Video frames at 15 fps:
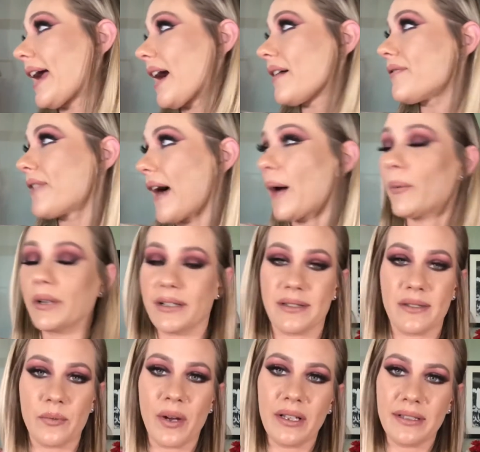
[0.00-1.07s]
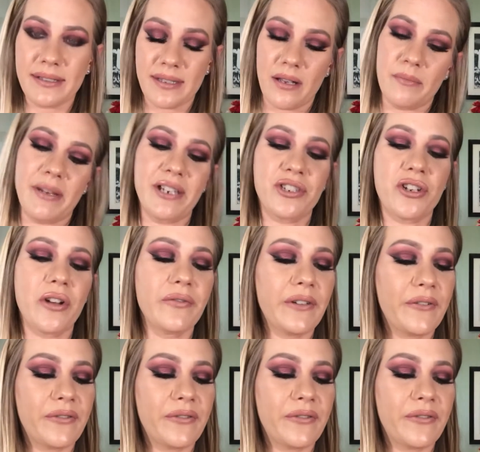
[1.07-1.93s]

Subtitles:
I have that one as well. It's on my shelf.